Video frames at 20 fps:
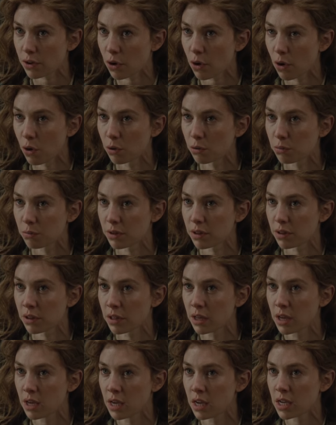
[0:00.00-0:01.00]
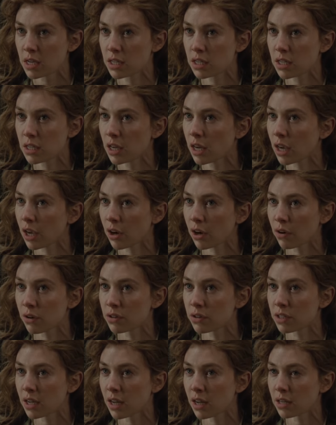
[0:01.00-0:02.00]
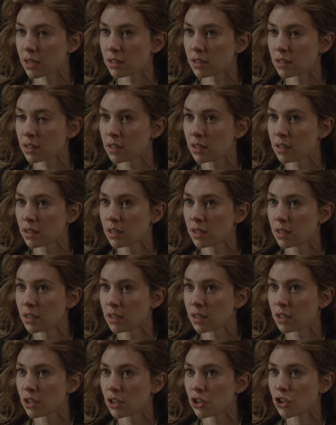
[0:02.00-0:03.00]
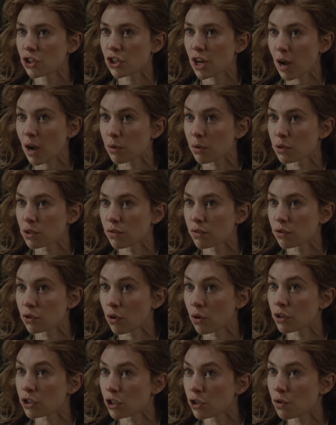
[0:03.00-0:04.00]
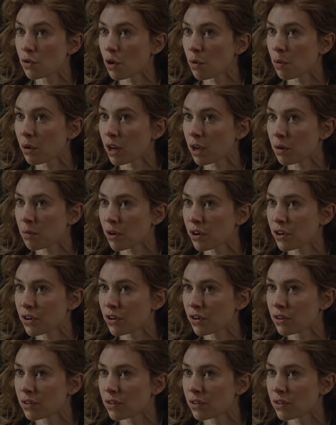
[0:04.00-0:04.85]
at home with tears and shouts of joy. Do you know what I wonder?